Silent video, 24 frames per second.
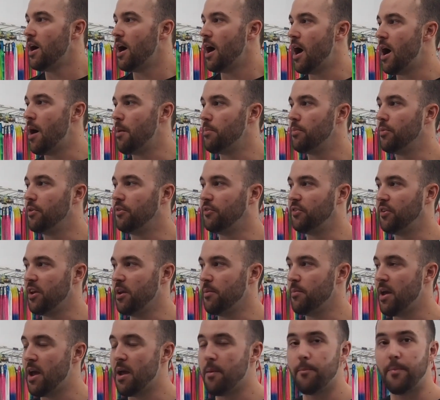The
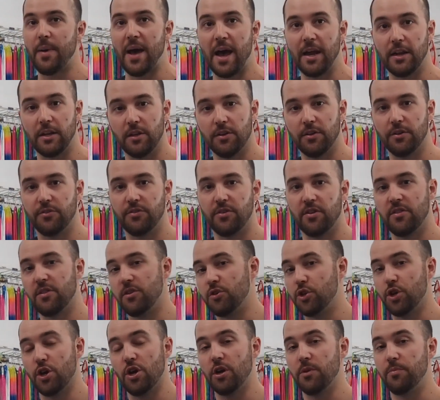Z-Man paddlers and
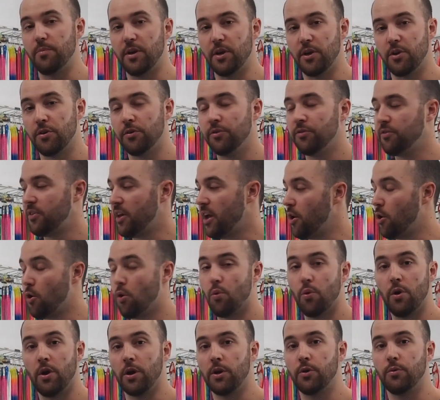the jerk minnows, they
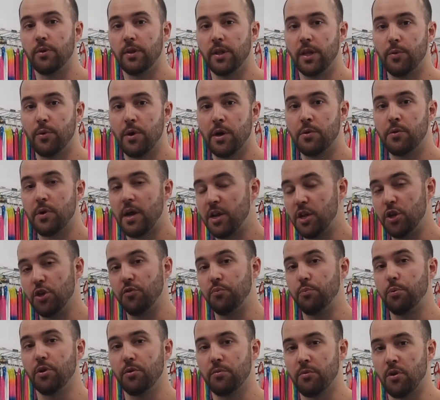all work really well. And you
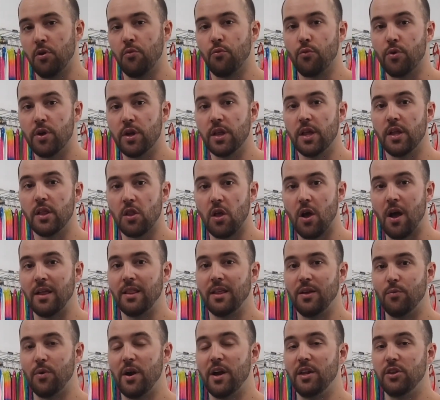just put them on a really
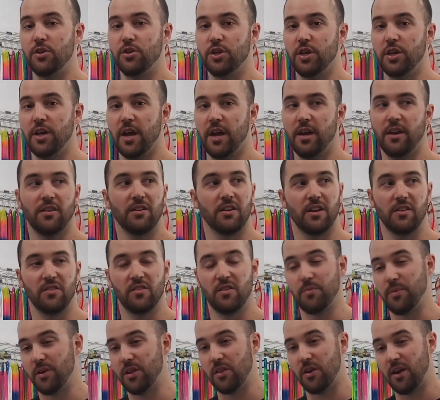lightly weighted jig head. It
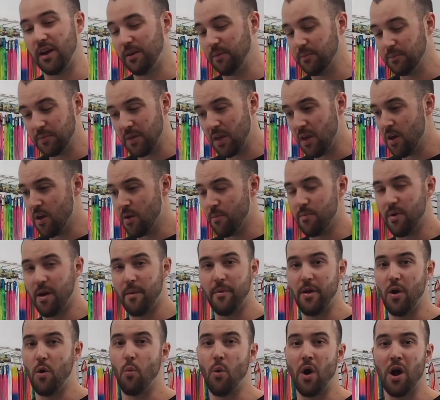needs to be like
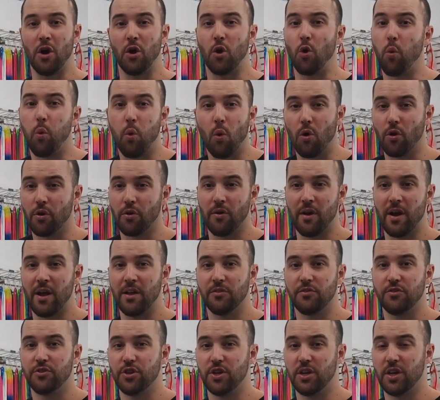maybe a 1/4
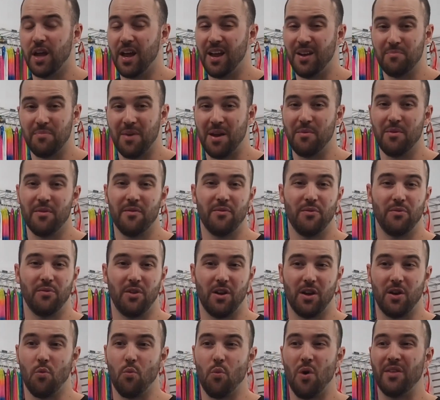ounce jig head, maybe even
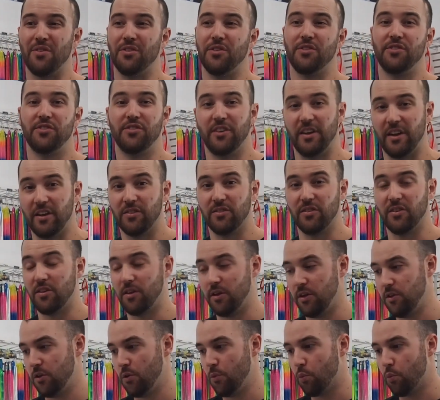like a 1/6.